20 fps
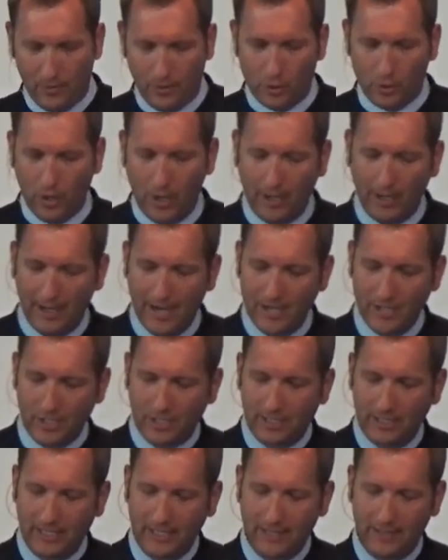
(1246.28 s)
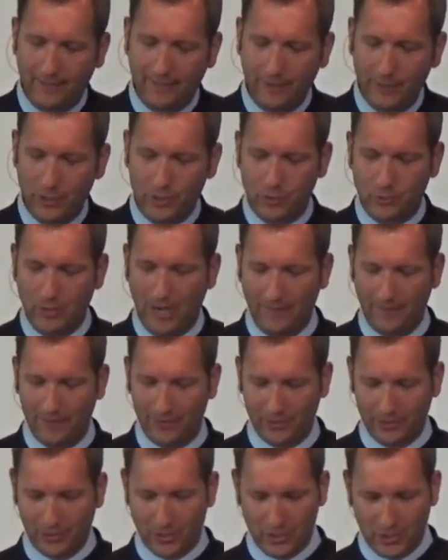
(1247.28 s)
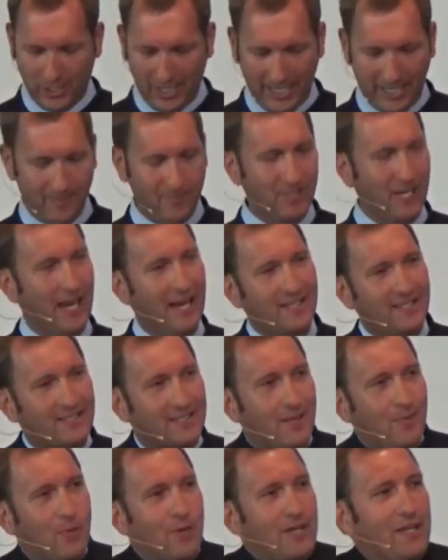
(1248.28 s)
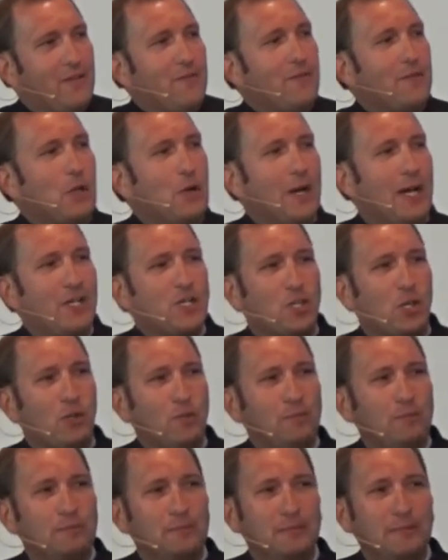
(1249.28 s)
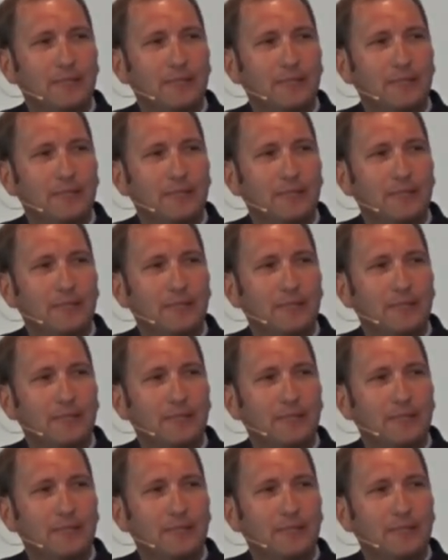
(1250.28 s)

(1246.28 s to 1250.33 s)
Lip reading: Chronologically, the first reference to James as someone influential